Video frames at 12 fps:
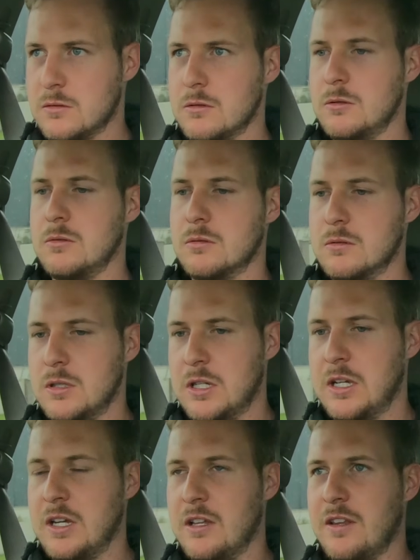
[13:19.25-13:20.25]

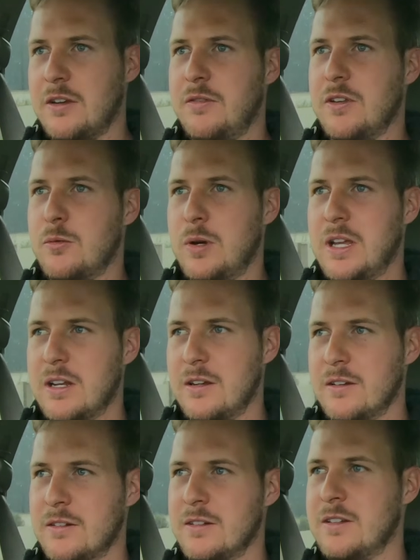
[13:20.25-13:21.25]
Ooh, that feels weird.
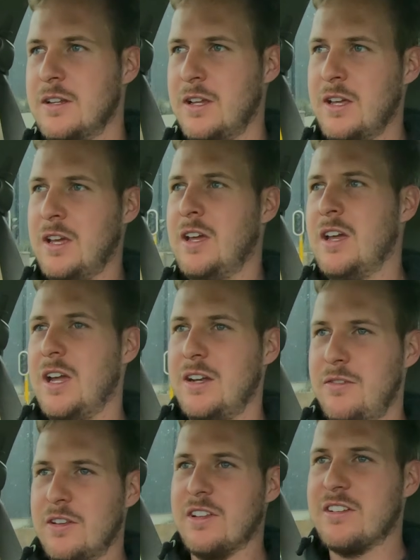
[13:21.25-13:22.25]
It
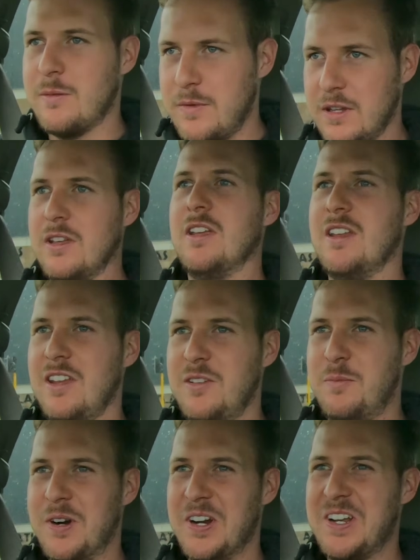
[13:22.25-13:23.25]
feels like something is
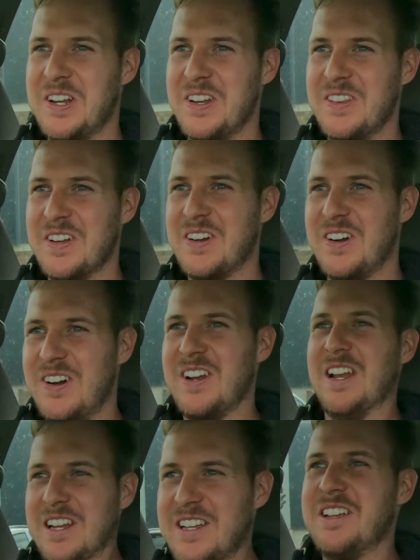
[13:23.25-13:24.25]
broken on the car.
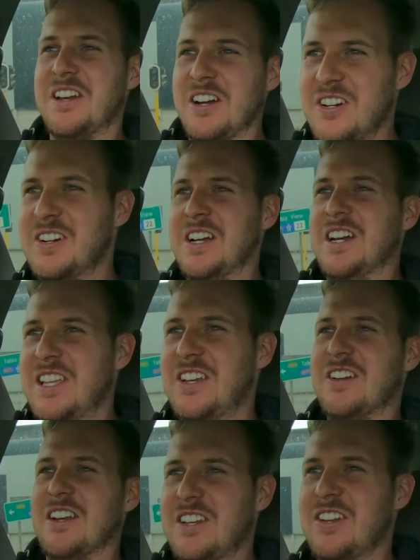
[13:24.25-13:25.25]
Like, go, you
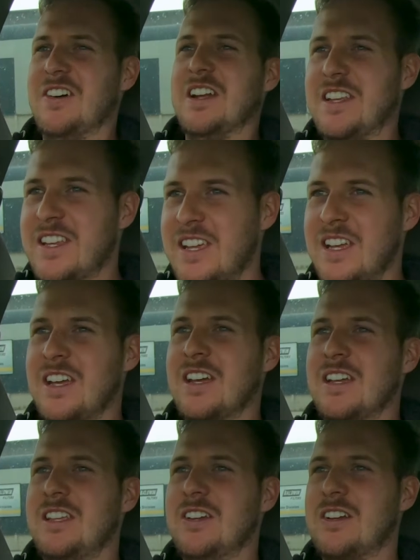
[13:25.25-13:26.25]
can do it.
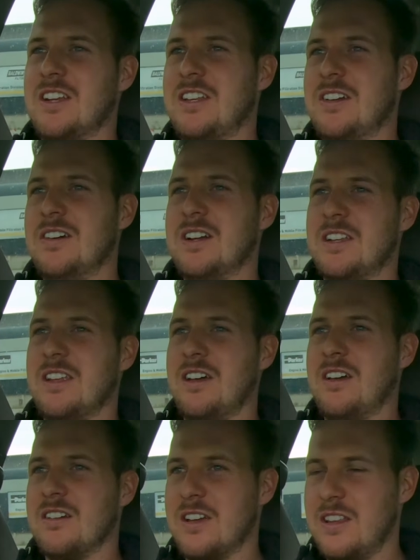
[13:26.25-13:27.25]
You can do it.
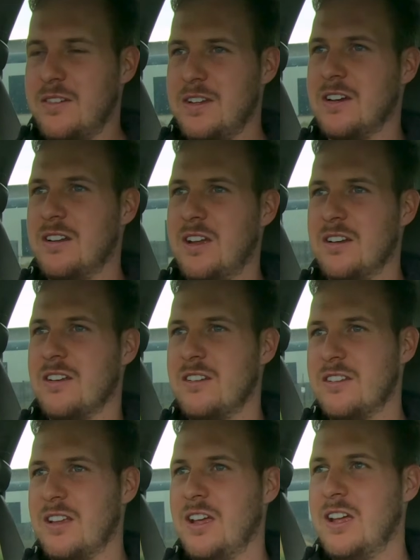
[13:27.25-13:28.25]
Okay, there we go. Now it goes.